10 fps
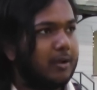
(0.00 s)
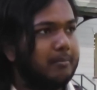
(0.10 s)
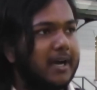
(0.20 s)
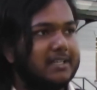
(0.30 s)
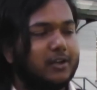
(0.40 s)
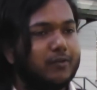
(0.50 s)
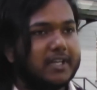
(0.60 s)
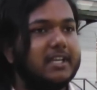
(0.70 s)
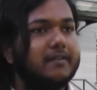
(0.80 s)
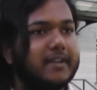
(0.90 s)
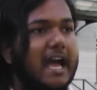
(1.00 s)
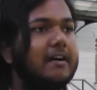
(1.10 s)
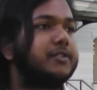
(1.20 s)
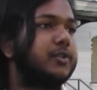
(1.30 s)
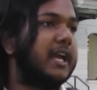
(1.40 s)
But over here we
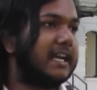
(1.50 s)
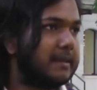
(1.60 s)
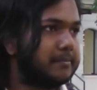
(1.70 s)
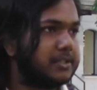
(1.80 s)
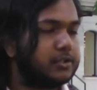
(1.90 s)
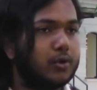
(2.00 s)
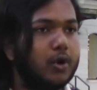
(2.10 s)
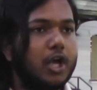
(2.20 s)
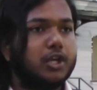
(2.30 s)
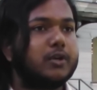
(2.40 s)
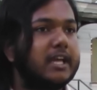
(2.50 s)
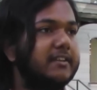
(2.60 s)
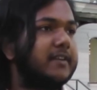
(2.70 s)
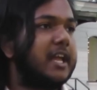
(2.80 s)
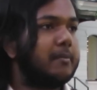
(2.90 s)
have three attempts, so you can
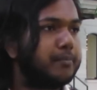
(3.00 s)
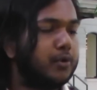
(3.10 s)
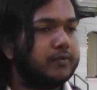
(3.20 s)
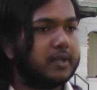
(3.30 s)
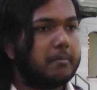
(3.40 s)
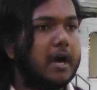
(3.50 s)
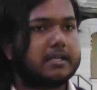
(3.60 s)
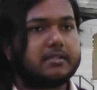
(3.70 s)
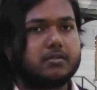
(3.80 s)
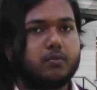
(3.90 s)
even improve the marks.